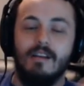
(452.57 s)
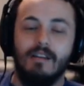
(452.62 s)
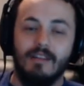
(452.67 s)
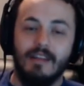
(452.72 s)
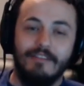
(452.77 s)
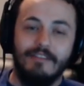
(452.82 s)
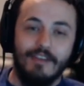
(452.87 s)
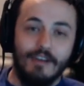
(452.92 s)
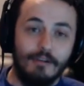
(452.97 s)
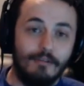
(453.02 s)

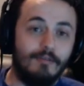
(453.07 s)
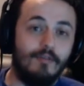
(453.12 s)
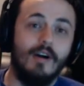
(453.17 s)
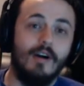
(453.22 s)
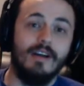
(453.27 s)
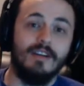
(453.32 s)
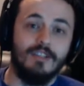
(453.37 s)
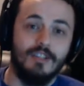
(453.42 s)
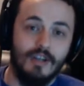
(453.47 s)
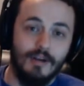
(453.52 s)
if you've
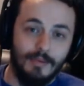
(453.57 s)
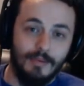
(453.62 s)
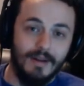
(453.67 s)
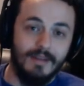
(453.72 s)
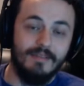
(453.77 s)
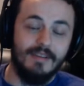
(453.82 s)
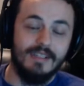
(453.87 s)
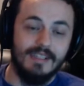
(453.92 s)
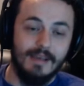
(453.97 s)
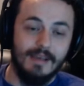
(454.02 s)
watched our
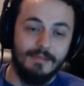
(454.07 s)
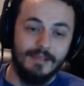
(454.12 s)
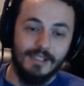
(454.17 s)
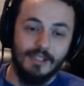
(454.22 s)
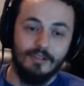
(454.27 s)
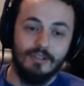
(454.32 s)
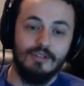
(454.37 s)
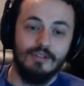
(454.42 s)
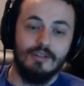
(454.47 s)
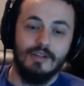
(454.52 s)
previous
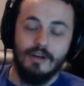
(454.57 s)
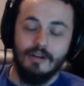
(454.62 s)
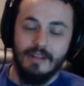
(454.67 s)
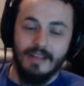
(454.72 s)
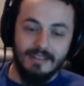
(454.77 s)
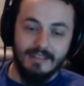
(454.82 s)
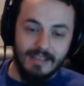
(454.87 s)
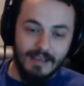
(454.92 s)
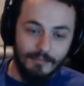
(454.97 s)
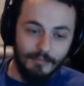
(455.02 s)
episodes, you know
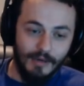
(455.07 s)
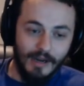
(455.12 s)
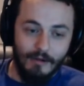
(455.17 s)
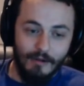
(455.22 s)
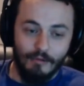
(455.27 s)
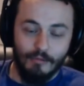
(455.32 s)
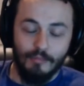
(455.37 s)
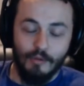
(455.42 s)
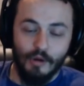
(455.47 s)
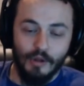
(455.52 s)
that Temp and I
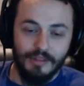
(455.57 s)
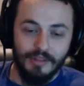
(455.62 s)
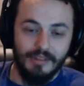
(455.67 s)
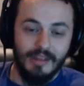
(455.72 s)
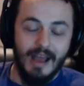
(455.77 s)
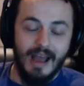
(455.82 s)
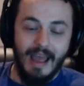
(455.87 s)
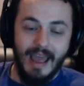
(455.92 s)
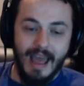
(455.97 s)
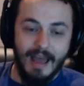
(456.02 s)
were both
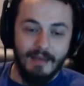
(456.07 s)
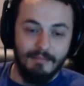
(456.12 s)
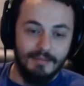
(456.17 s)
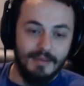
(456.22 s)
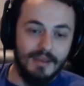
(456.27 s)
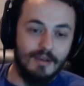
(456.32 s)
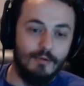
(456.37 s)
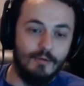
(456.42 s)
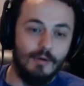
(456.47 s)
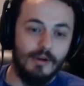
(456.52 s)
not
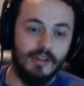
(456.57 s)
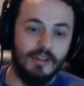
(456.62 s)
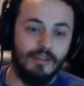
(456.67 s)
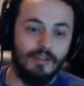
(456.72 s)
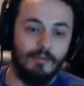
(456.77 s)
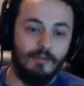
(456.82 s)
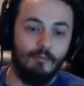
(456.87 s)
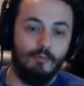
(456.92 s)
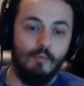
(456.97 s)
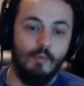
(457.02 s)
happy with
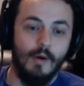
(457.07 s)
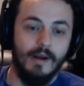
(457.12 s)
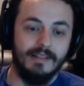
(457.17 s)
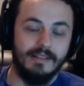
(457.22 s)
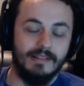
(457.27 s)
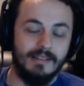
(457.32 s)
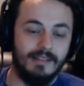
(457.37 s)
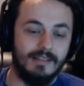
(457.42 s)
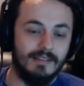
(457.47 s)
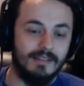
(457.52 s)
what
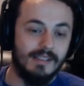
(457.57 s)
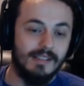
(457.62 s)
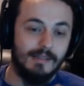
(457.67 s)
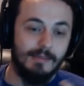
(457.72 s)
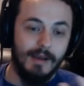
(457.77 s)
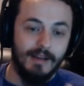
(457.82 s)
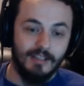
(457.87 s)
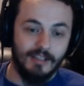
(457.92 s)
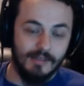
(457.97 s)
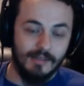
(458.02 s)

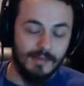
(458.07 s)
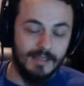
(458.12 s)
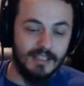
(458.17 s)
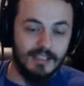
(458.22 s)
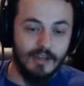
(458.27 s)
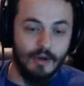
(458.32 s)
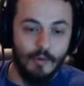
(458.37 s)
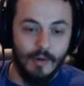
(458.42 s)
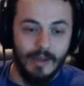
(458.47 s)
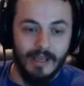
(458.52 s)
Spectre's been
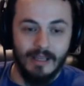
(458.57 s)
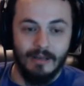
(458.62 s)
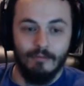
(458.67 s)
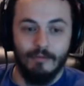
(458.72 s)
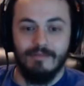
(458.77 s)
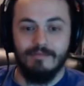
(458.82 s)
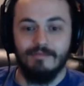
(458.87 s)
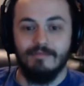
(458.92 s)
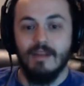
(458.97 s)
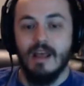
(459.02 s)

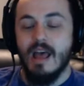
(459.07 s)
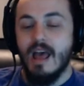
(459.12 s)
doing.